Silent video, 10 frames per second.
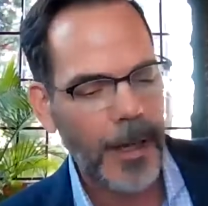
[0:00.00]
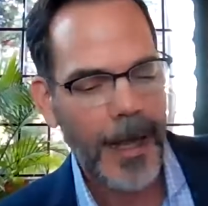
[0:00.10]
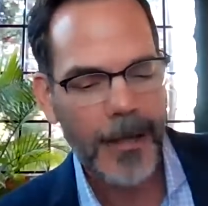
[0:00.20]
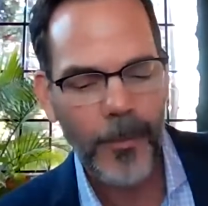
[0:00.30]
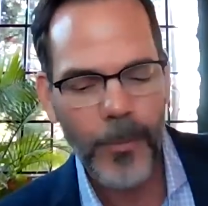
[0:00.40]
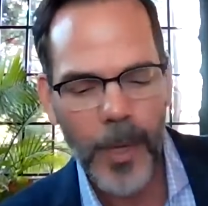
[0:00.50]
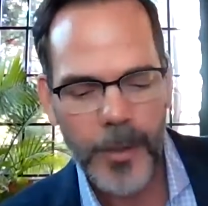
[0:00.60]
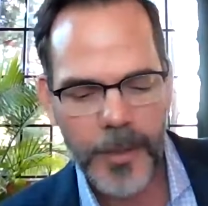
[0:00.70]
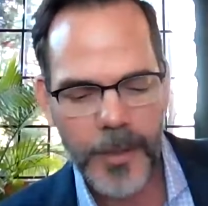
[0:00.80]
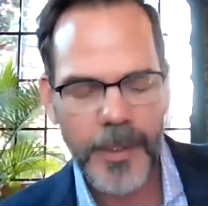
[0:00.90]
and
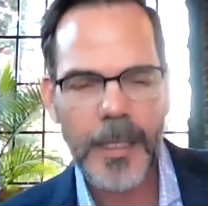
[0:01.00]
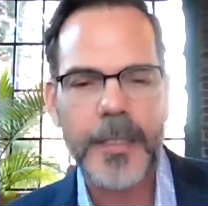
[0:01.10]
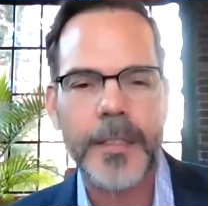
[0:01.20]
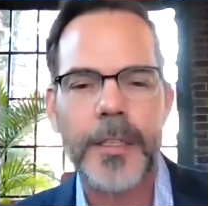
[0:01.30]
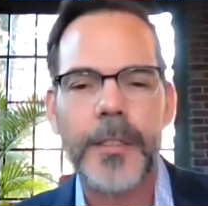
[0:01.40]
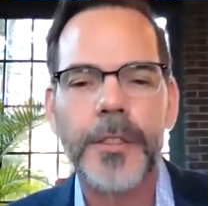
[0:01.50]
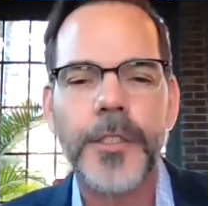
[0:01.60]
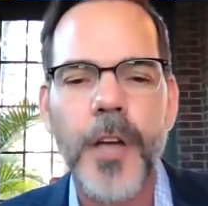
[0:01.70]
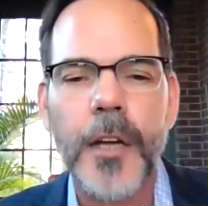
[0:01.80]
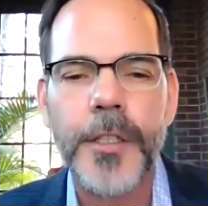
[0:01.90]
most of these
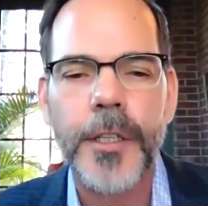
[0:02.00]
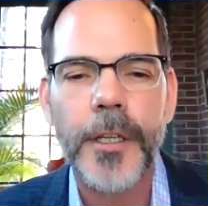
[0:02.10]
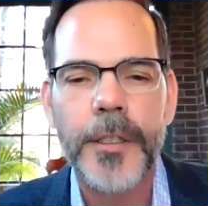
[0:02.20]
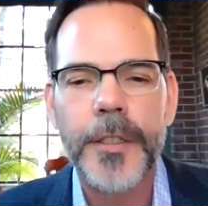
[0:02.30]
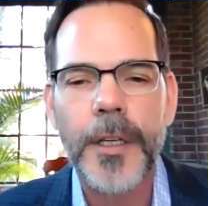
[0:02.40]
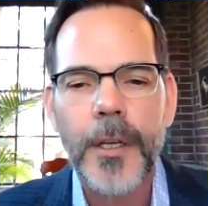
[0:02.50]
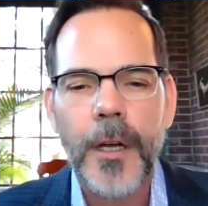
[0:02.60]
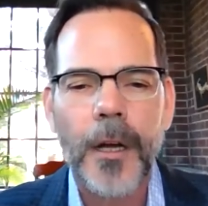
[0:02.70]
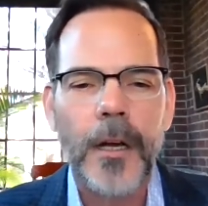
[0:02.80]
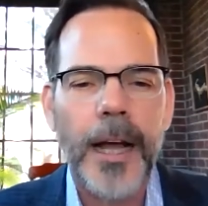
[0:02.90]
structures
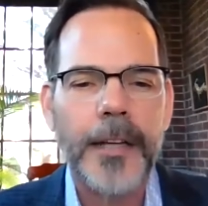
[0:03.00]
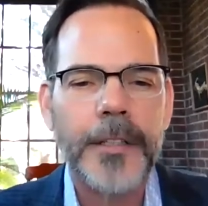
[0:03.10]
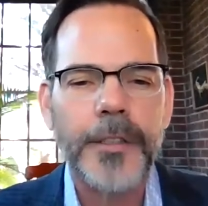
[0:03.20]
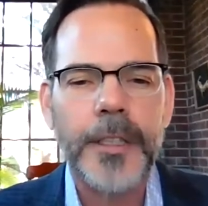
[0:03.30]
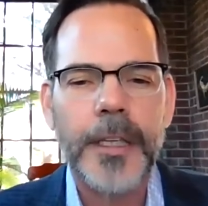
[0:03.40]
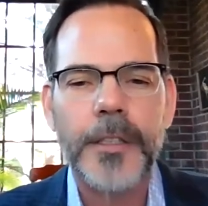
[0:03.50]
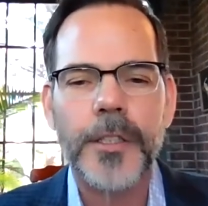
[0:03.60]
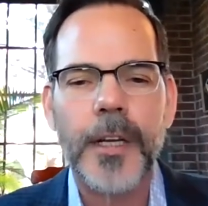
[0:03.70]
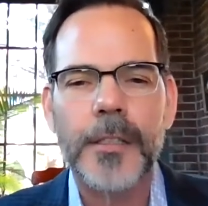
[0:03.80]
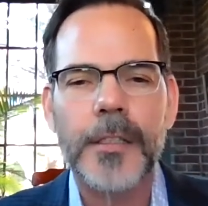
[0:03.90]
are actually
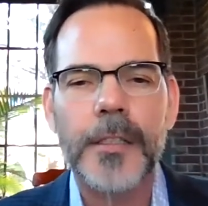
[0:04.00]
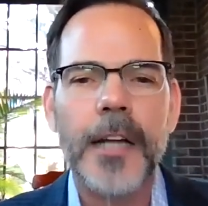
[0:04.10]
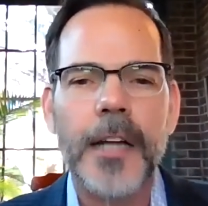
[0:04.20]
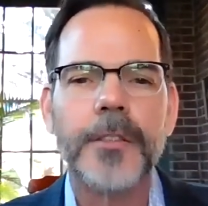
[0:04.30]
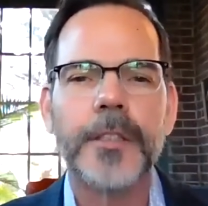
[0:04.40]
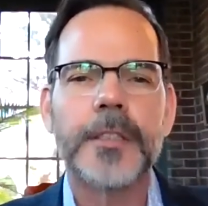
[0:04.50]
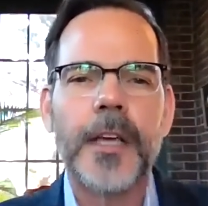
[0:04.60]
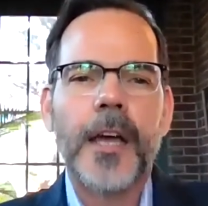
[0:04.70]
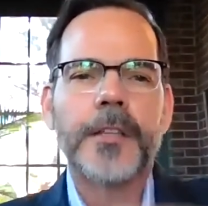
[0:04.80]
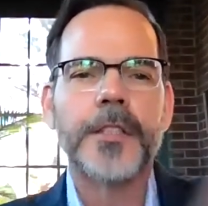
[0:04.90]
transnational and
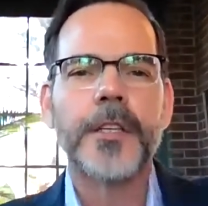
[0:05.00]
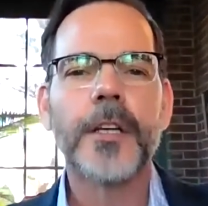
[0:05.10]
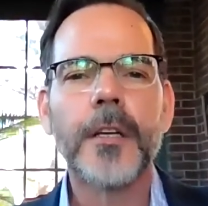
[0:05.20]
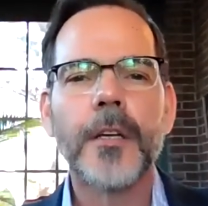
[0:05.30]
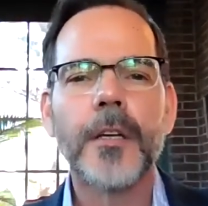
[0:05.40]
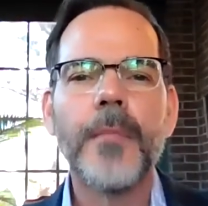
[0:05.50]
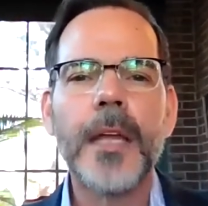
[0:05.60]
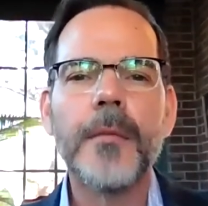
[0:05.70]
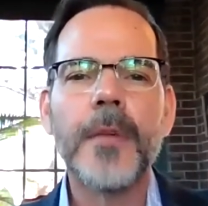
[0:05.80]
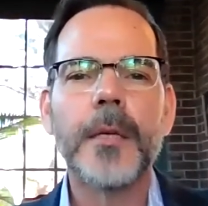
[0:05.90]
touch
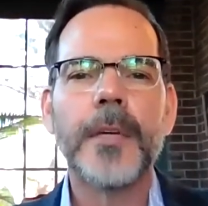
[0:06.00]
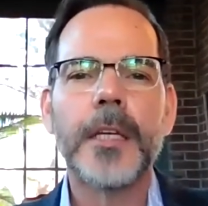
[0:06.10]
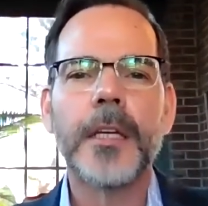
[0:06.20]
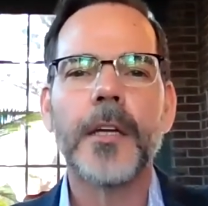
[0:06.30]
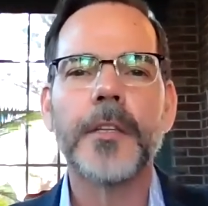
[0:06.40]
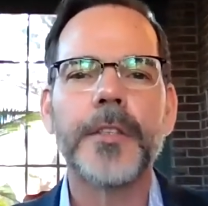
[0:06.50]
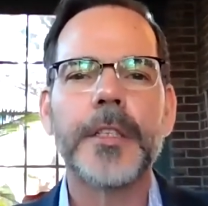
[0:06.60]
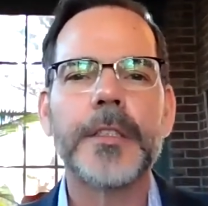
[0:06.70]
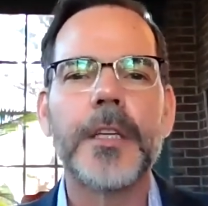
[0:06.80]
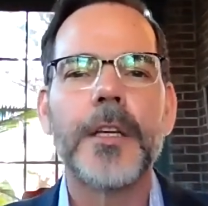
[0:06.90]
many, many, many
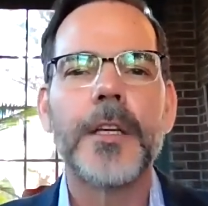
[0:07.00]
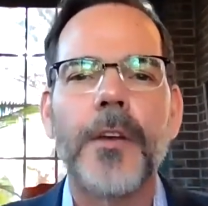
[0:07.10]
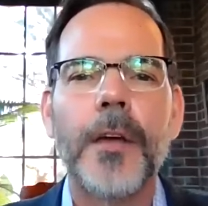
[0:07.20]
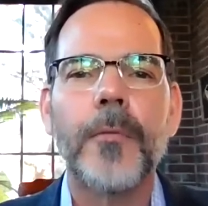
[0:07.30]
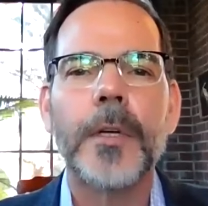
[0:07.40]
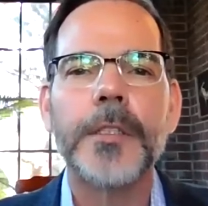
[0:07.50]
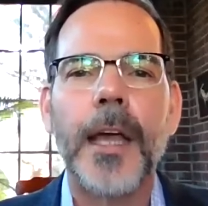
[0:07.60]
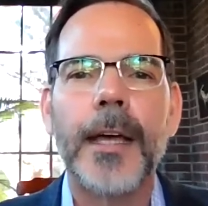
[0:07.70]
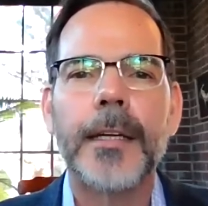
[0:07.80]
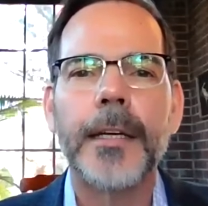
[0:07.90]
countries. So I once
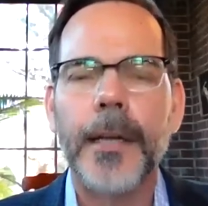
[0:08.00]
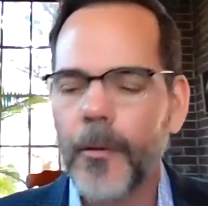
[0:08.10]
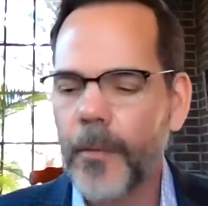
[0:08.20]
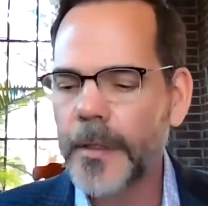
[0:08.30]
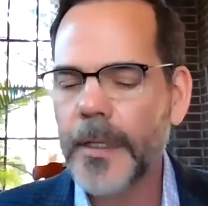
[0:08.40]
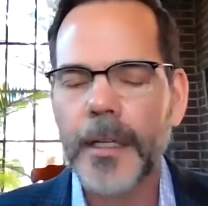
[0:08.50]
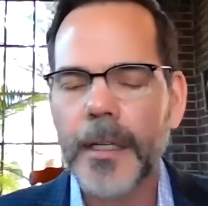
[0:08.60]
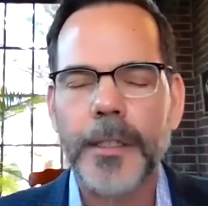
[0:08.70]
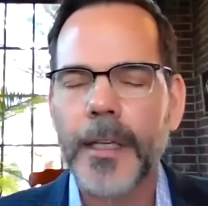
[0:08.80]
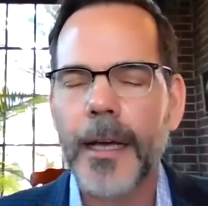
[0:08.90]
had a, I once
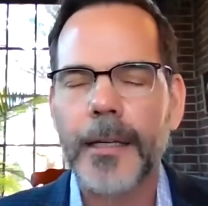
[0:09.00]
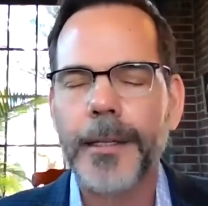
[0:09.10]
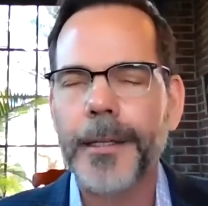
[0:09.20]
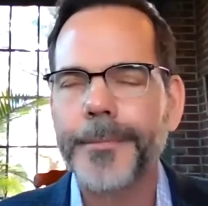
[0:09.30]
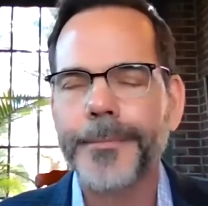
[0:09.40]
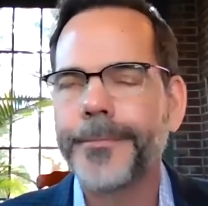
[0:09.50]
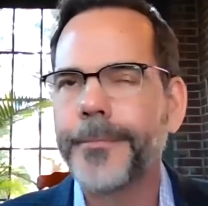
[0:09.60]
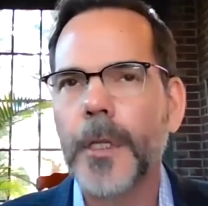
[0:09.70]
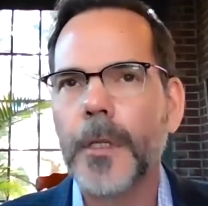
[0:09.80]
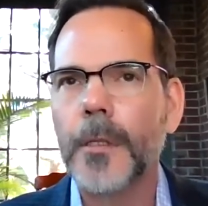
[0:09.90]
actually had a
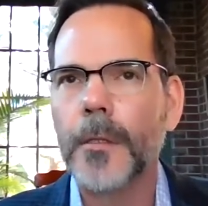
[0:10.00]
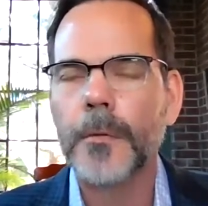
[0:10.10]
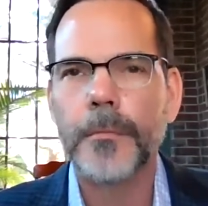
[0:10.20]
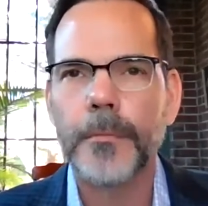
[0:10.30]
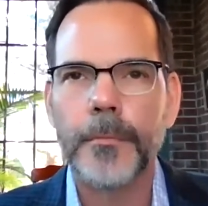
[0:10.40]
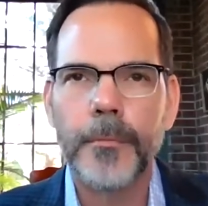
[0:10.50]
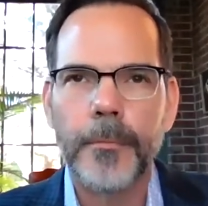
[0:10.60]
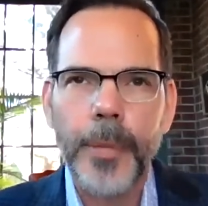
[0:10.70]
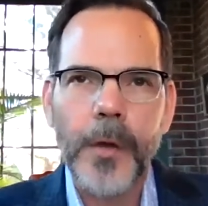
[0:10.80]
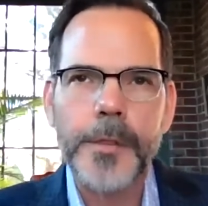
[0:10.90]
little
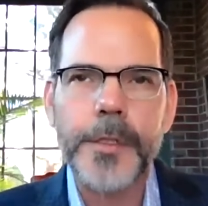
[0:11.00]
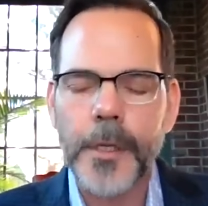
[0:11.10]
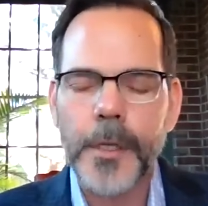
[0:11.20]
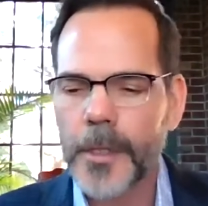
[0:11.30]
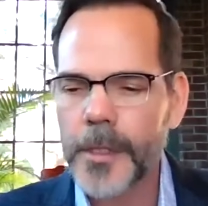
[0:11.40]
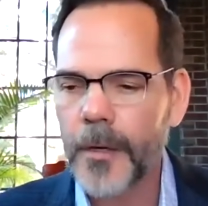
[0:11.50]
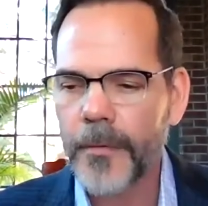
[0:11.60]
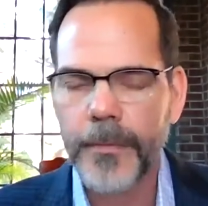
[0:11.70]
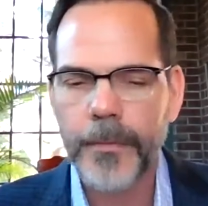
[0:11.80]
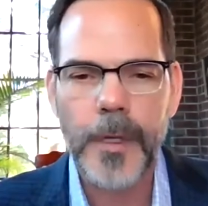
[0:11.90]
poster, which I
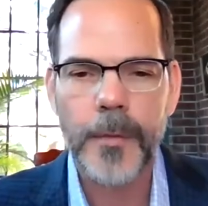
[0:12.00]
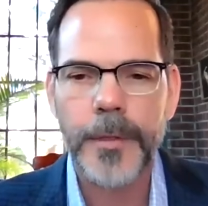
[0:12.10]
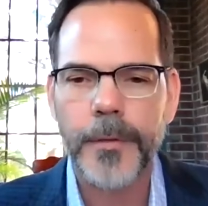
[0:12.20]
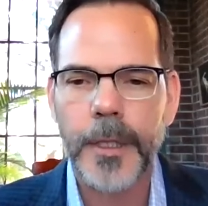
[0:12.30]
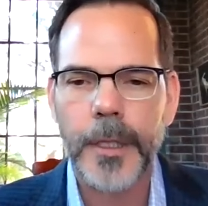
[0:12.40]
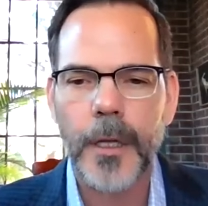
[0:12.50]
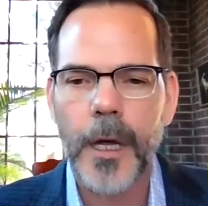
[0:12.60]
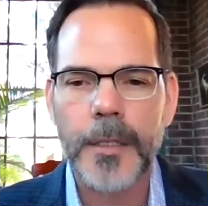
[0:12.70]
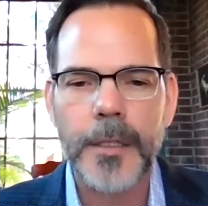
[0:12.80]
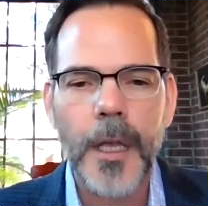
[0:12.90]
subsequently
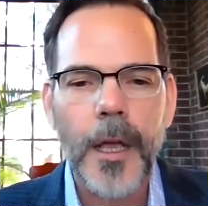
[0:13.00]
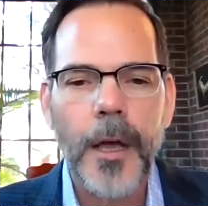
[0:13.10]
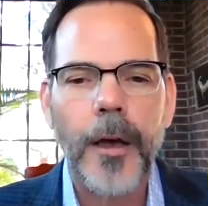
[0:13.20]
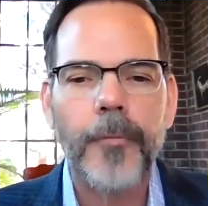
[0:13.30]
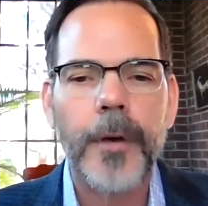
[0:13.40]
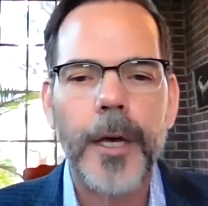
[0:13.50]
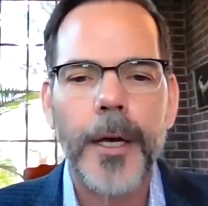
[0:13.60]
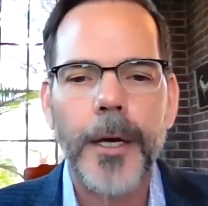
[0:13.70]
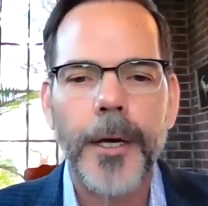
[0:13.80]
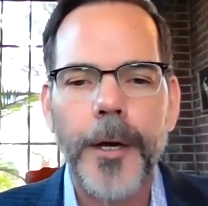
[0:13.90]
lost, of
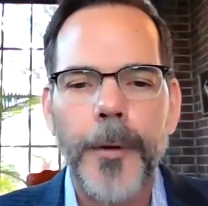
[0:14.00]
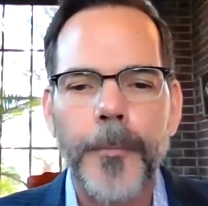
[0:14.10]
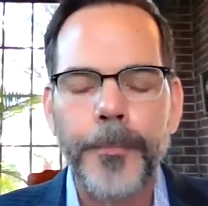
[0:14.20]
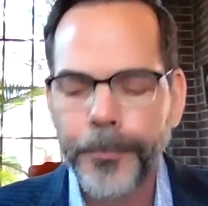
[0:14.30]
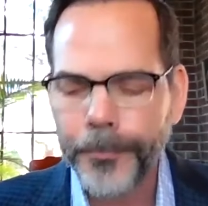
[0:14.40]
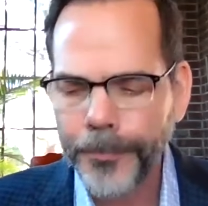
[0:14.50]
a, um,